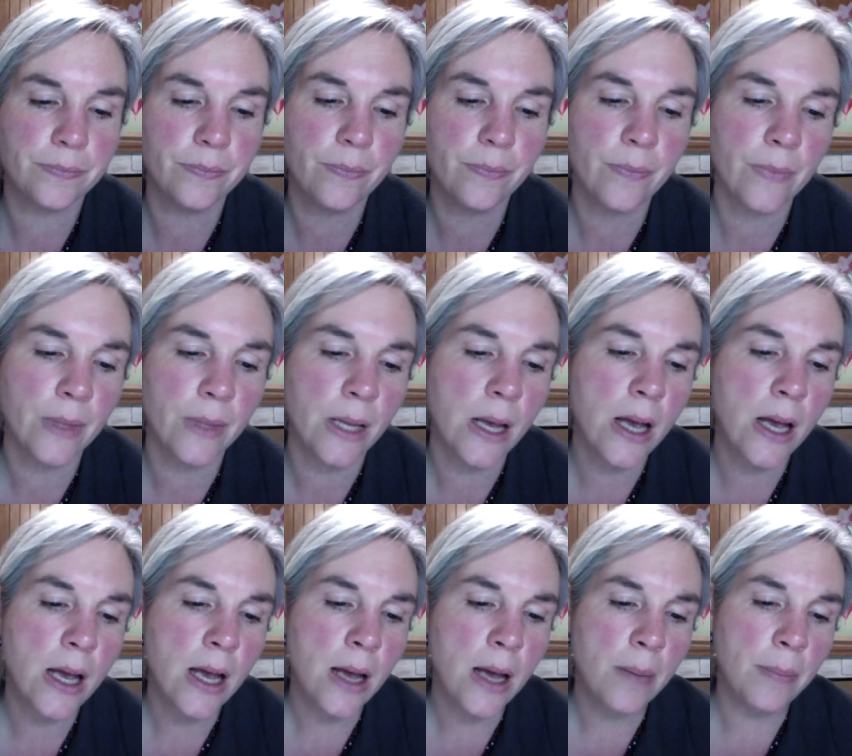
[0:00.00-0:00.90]

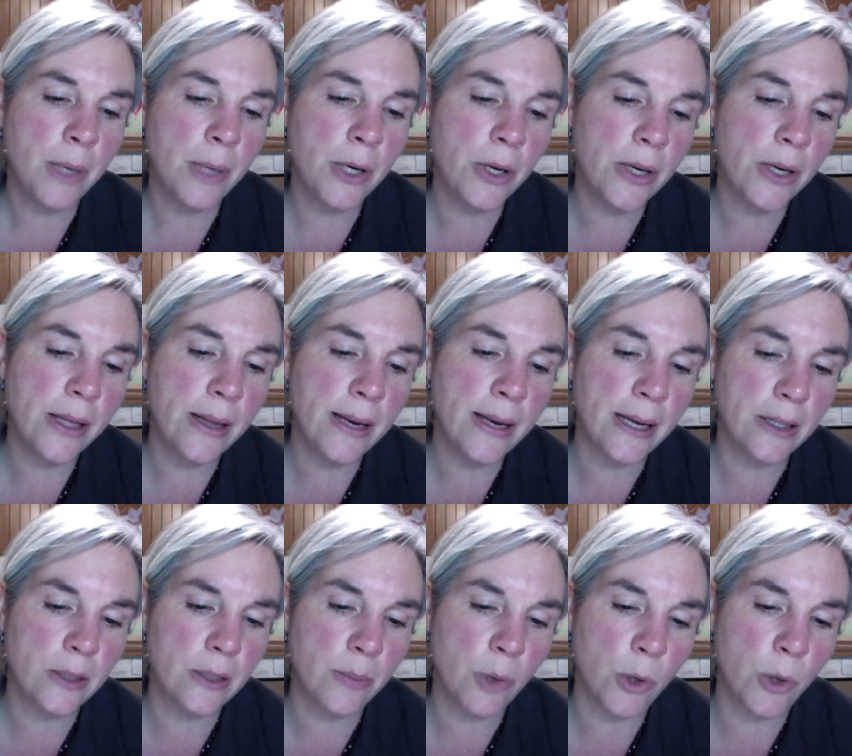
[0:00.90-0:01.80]
But early the
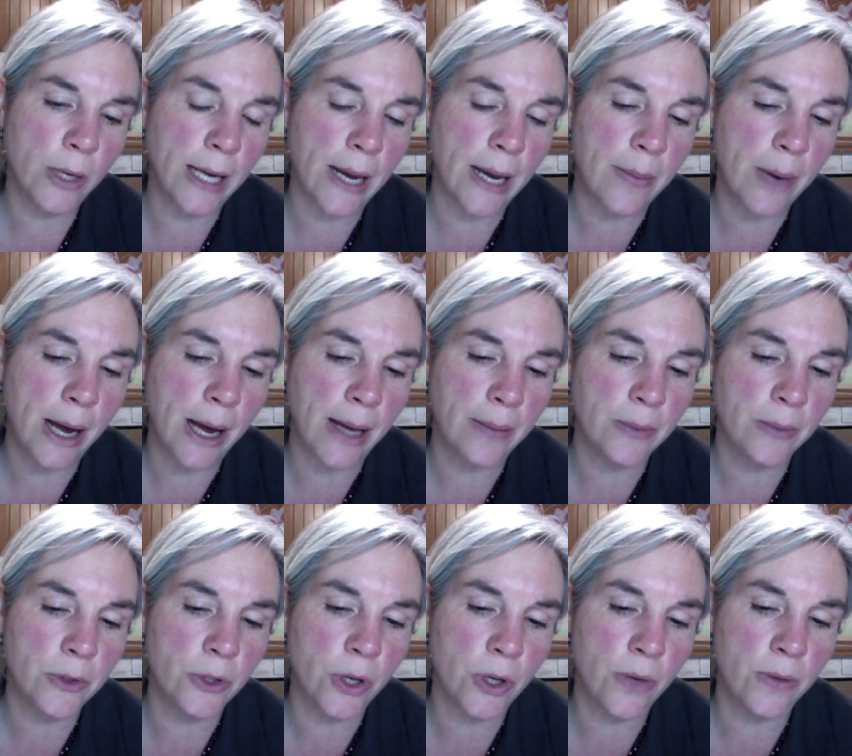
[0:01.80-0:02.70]
next morning, Abraham's
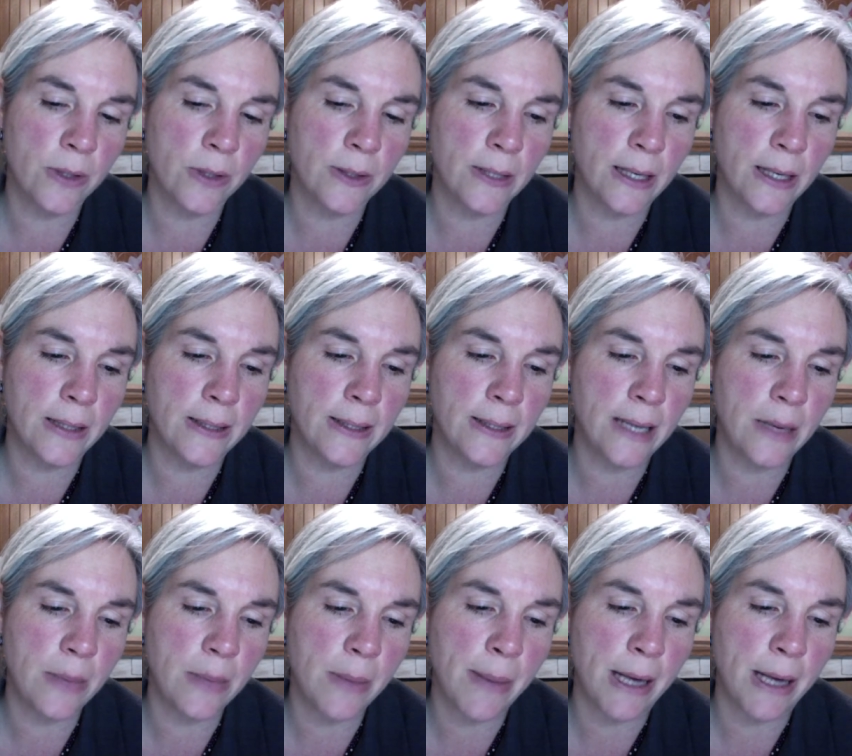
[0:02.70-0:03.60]
servant said,
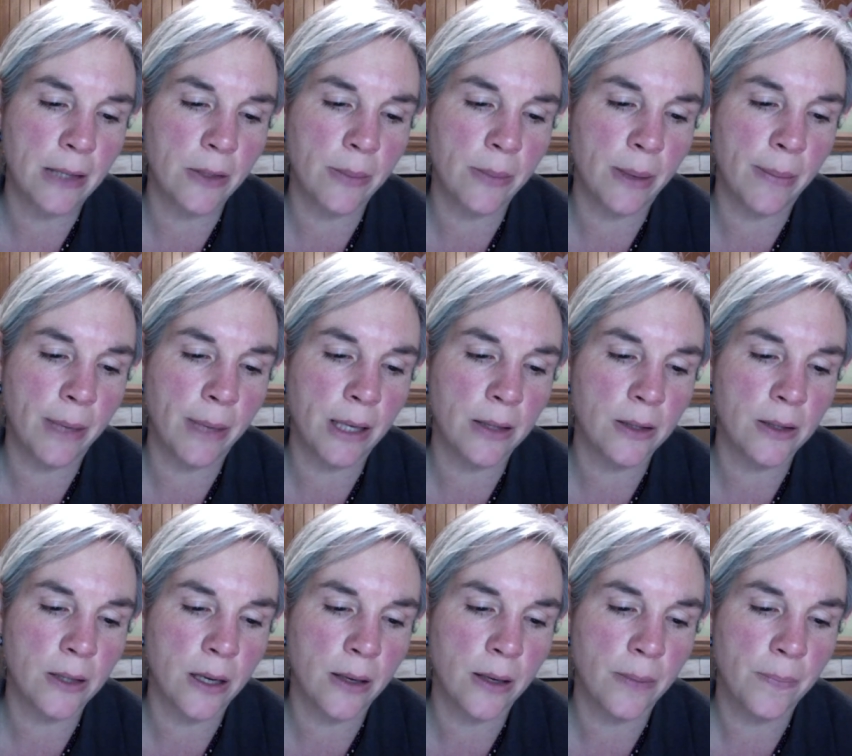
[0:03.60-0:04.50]
"Send me back to my
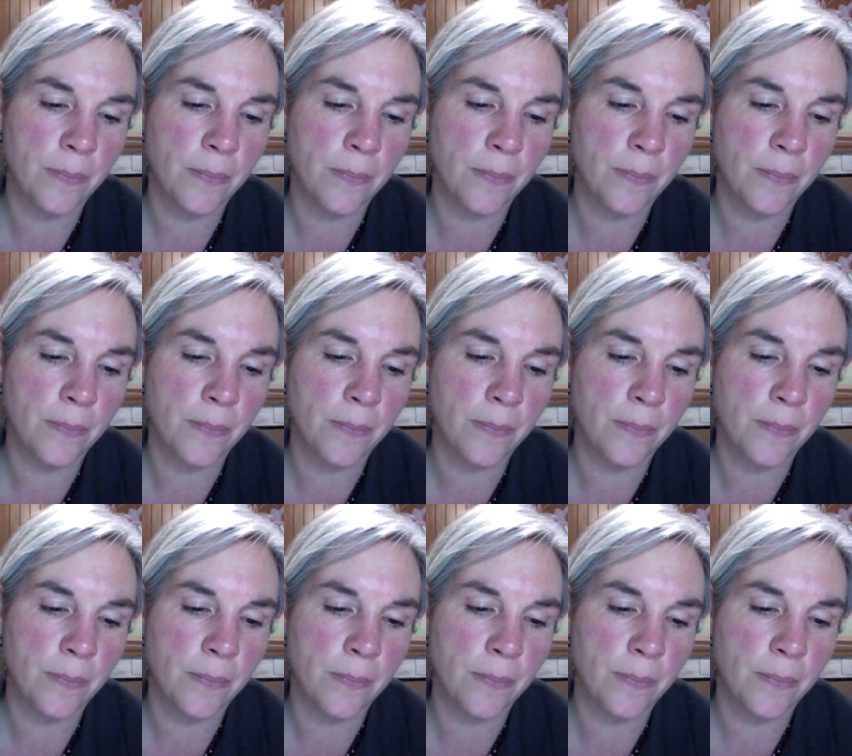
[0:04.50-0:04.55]
master."